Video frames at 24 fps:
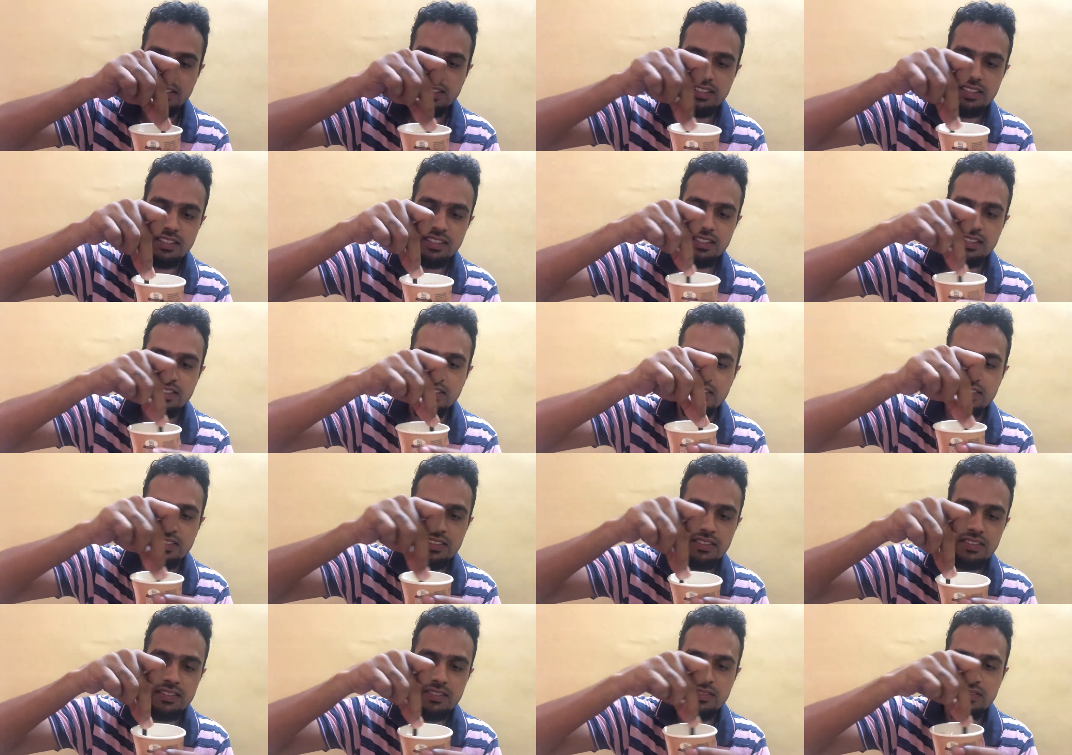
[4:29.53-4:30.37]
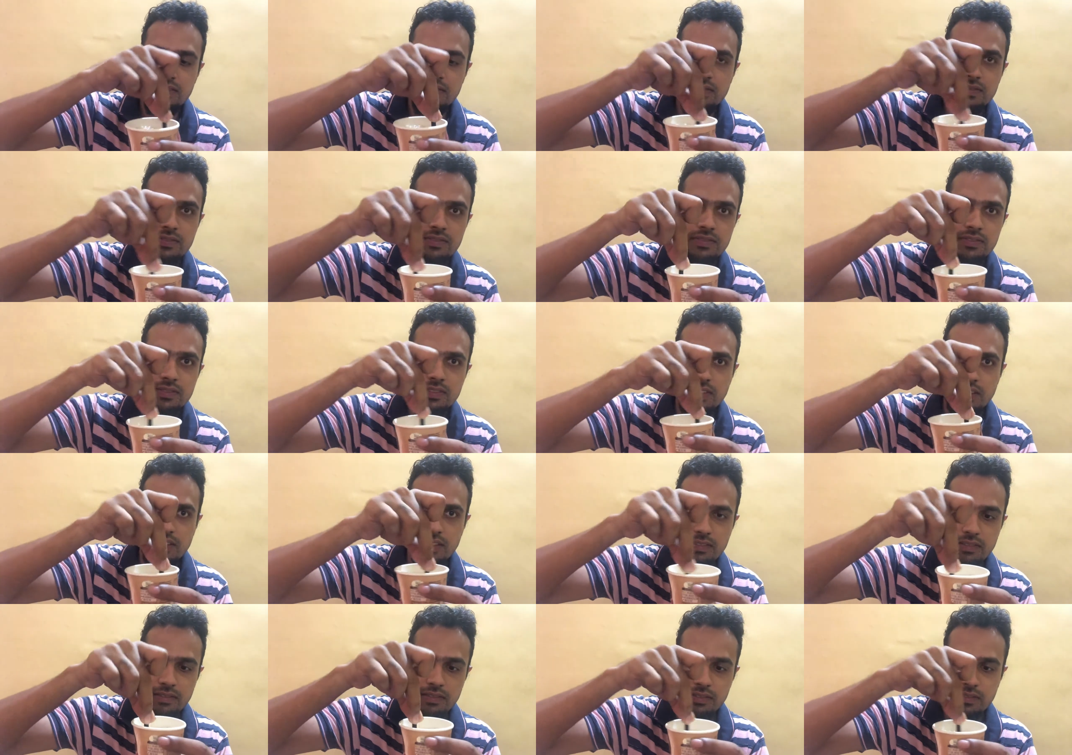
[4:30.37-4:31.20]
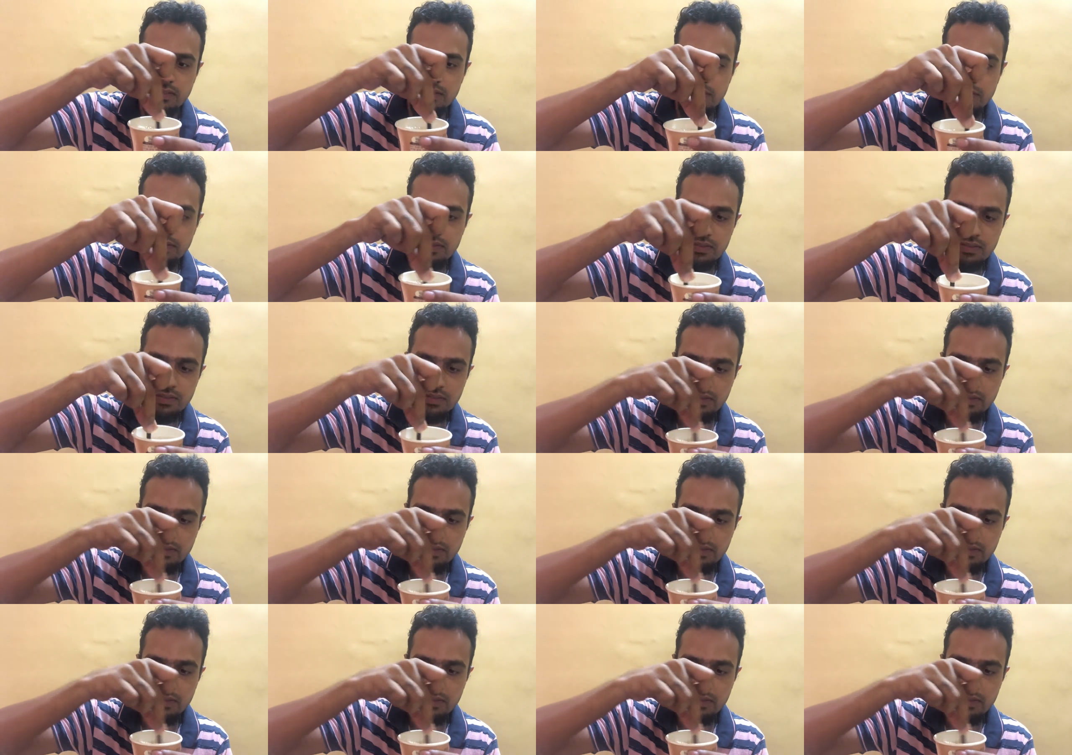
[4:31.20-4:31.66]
Nothing is said.